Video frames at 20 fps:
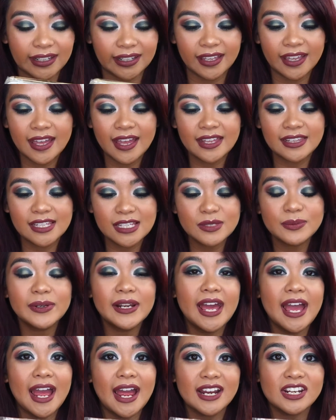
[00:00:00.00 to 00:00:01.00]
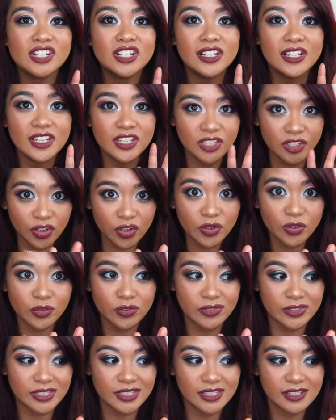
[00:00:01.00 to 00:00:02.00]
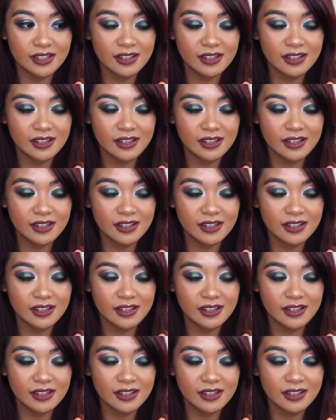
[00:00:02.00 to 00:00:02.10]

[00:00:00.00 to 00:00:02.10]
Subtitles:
Like, this one I actually use.